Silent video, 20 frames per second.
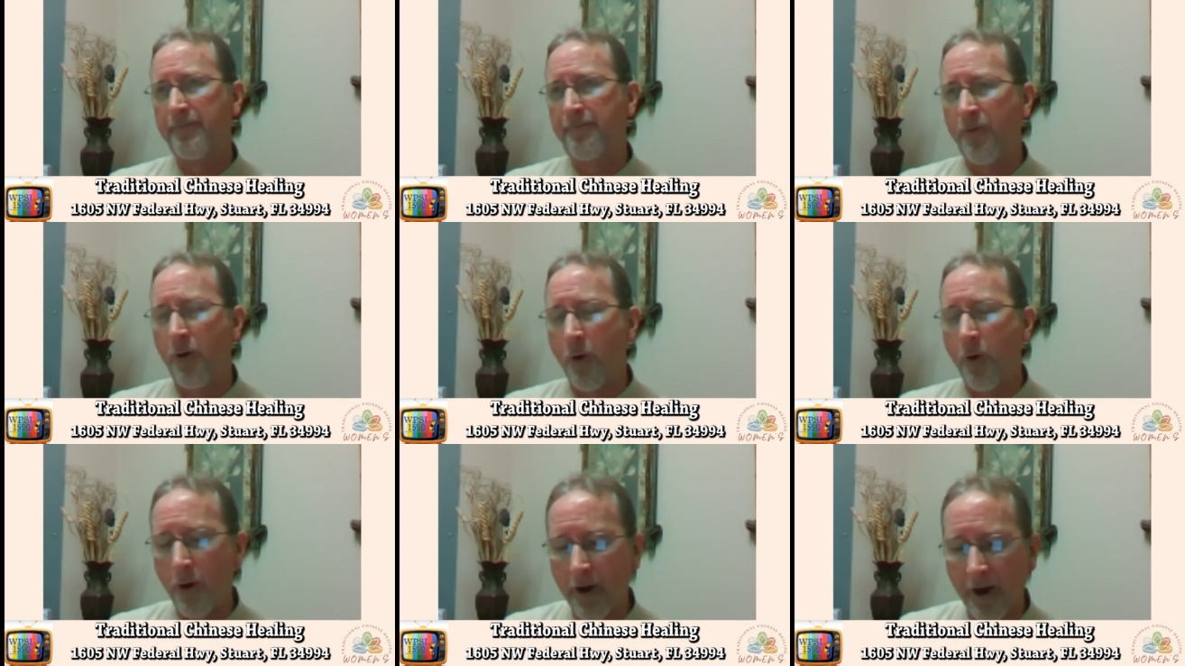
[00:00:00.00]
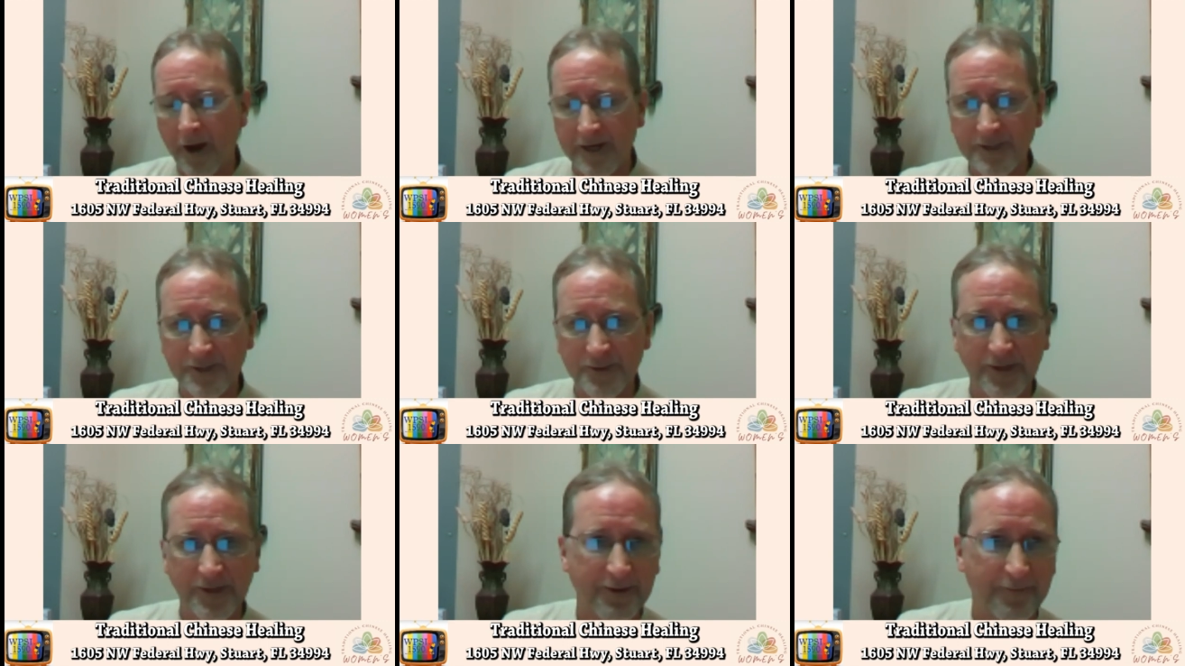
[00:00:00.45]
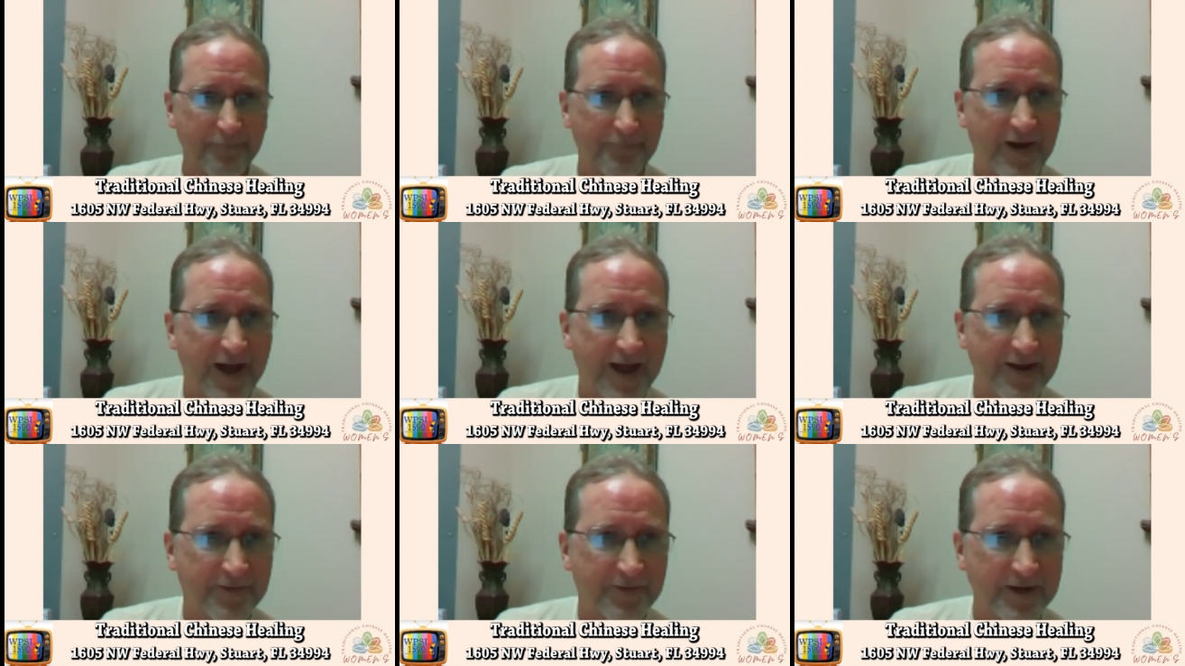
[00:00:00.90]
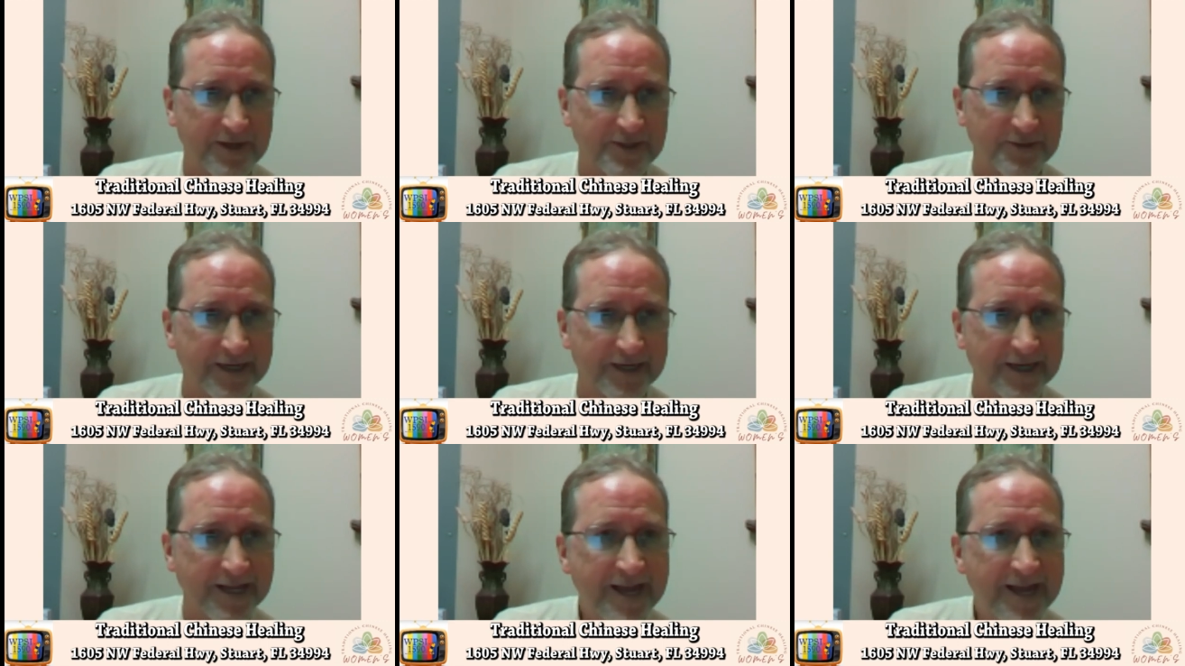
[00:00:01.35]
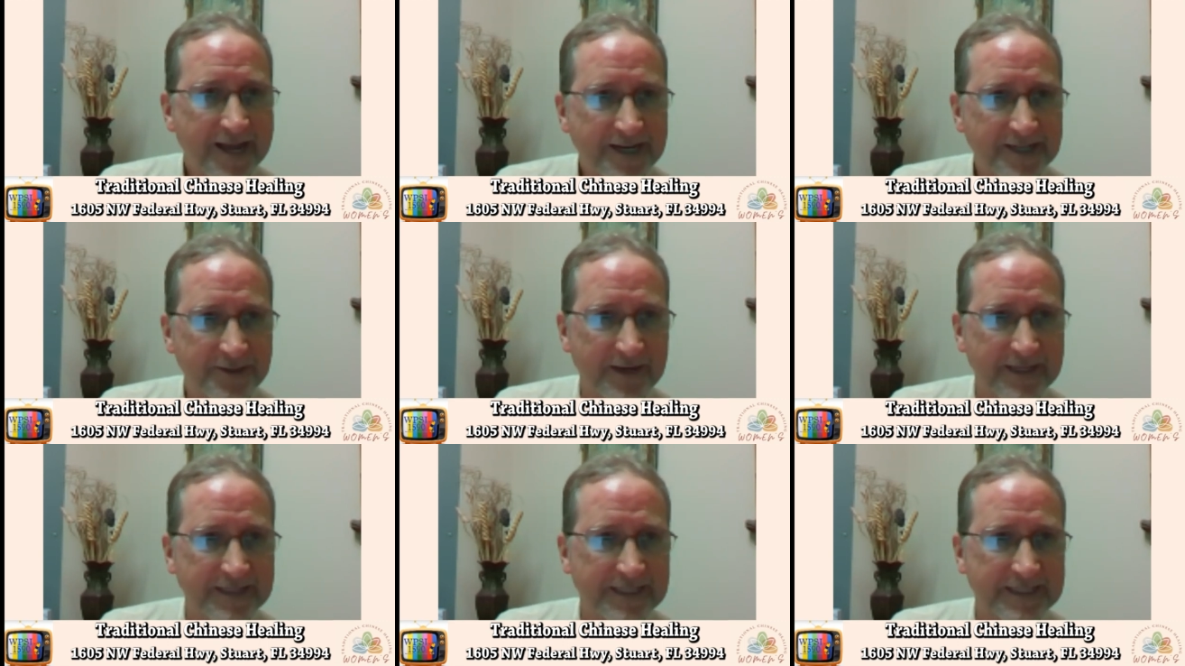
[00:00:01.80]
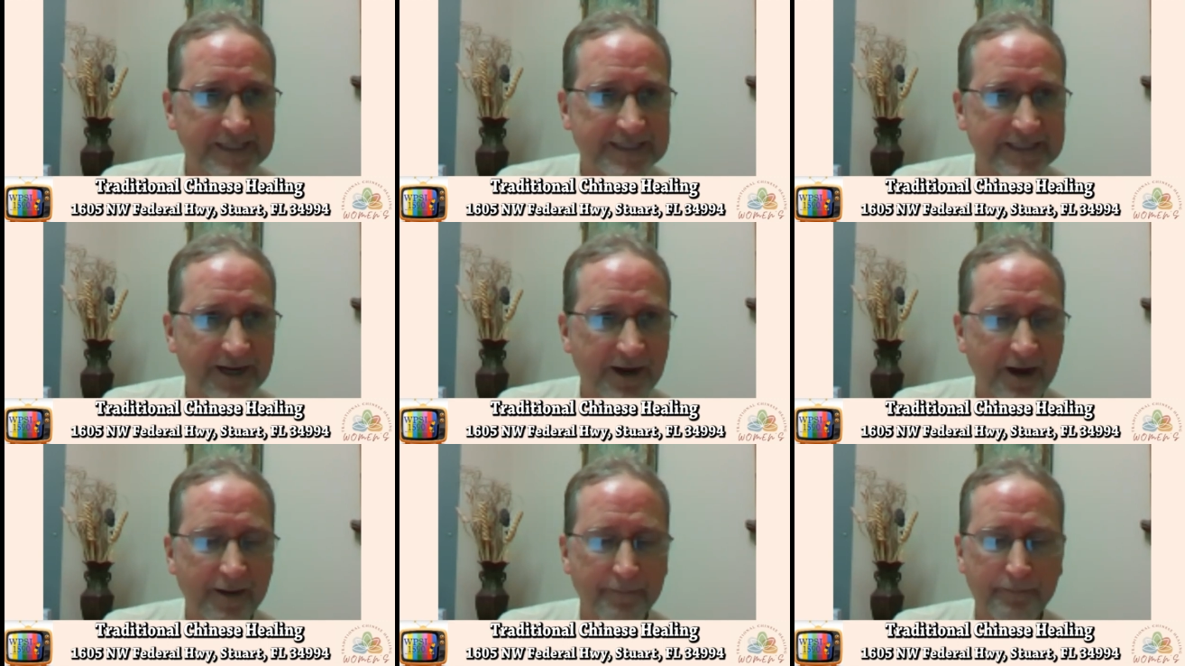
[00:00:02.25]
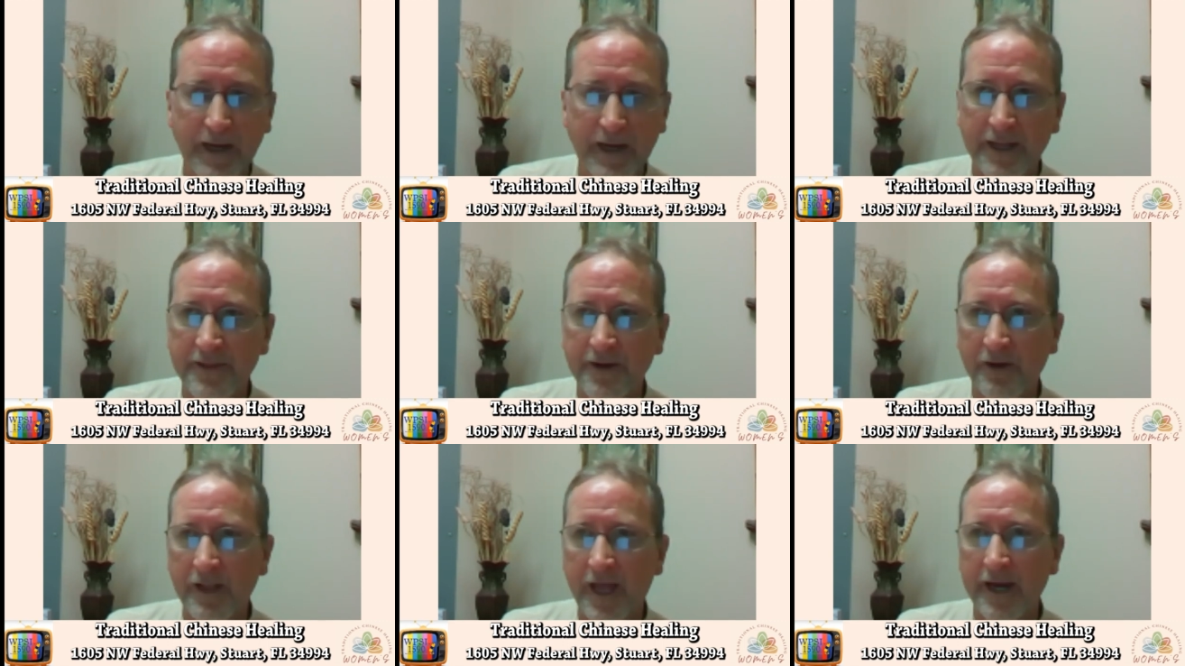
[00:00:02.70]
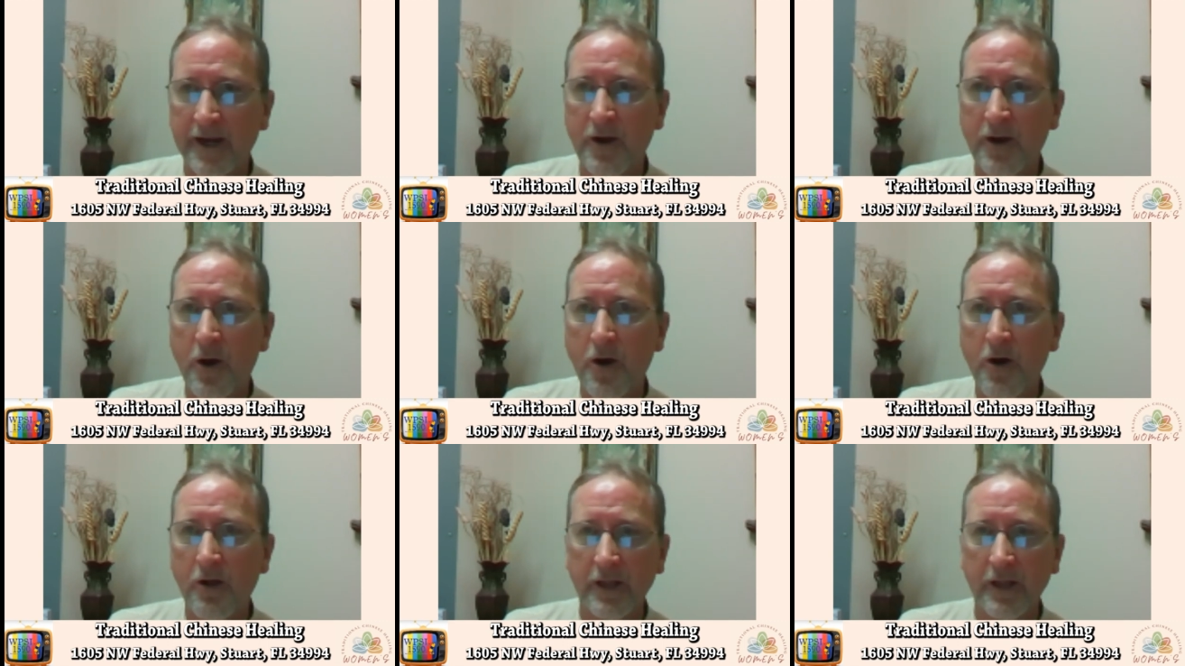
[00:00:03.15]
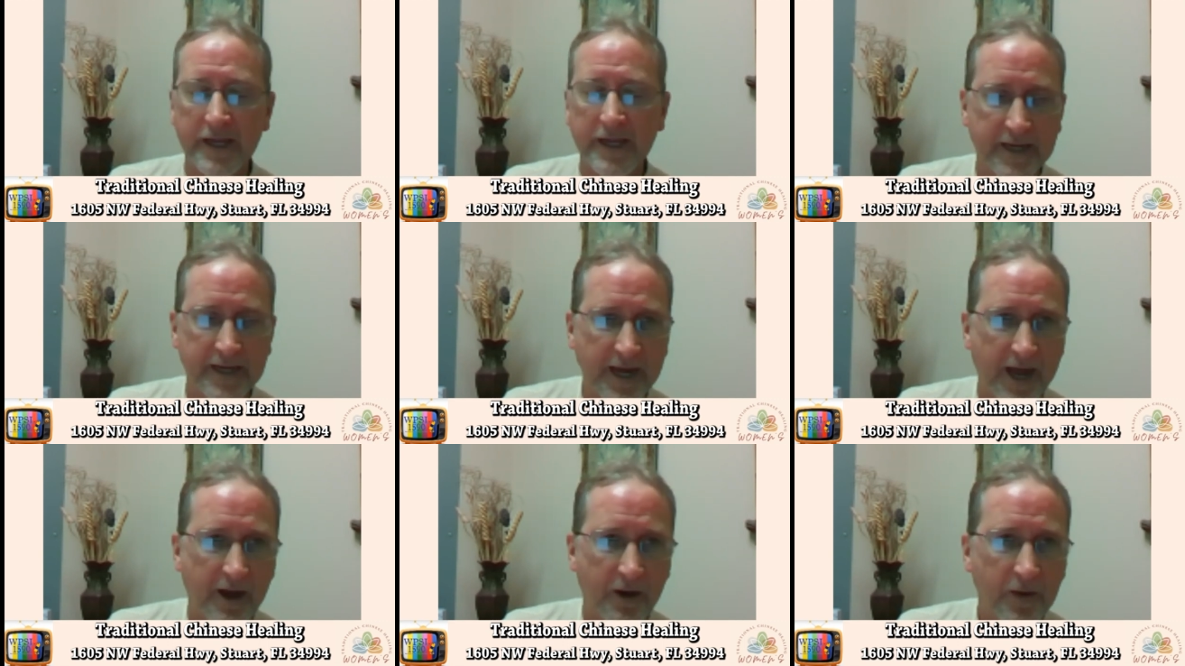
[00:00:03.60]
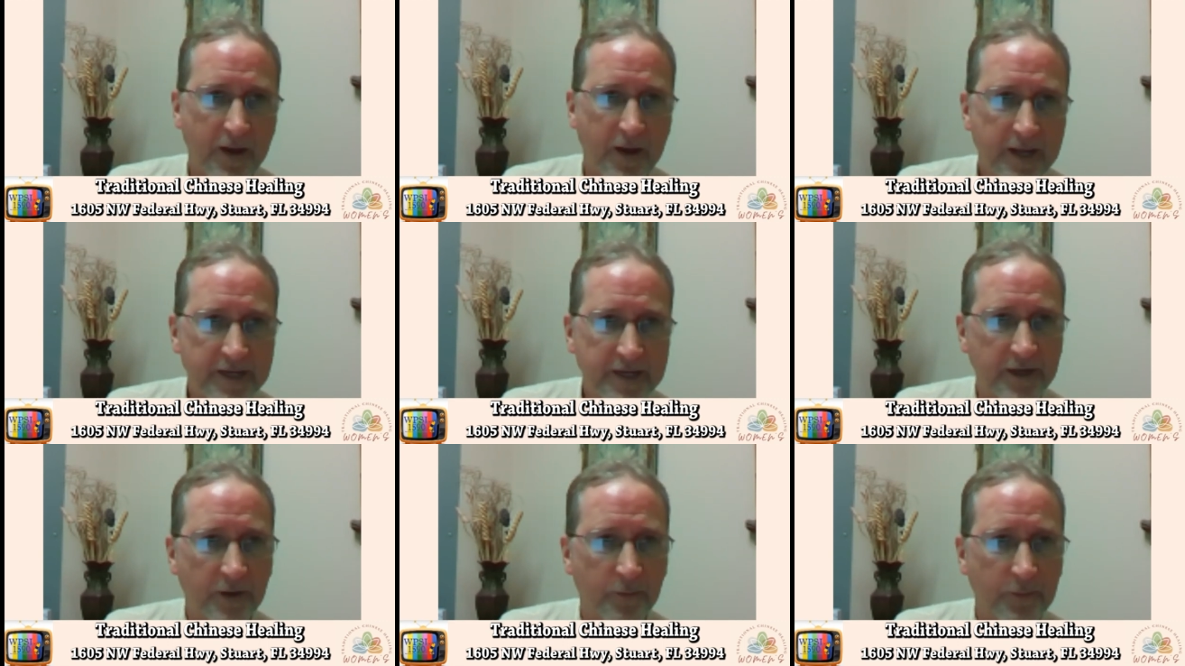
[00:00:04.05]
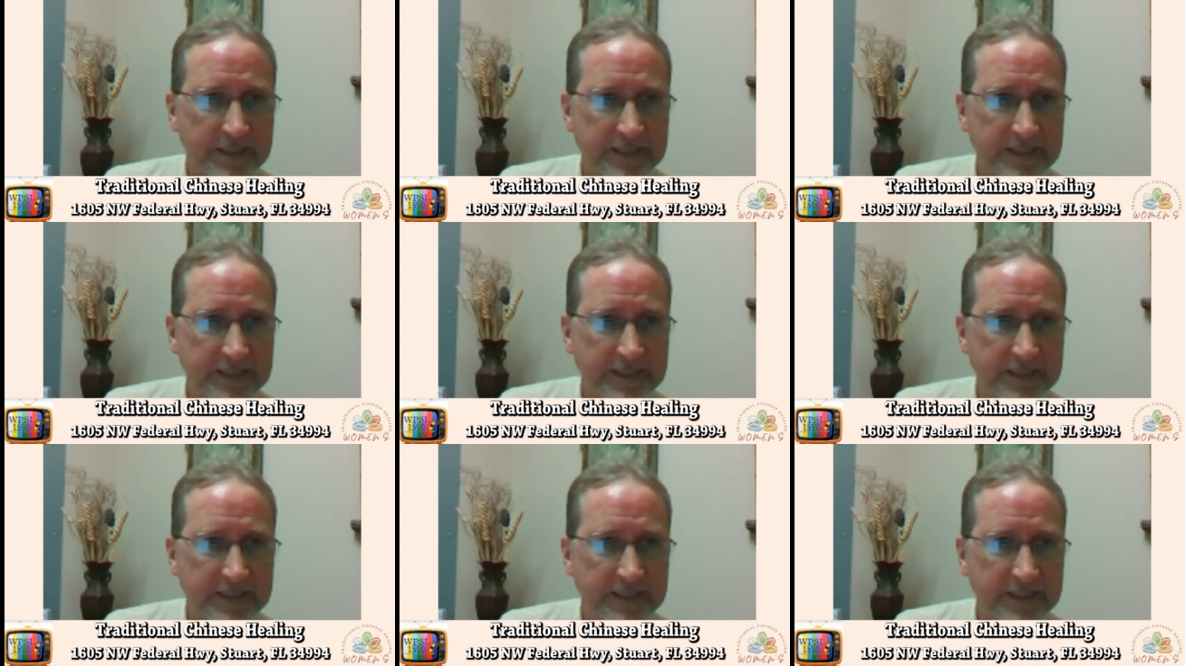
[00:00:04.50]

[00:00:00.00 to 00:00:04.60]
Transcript: 400 or 500 during this therapy. And they're like, holy cow, you know, we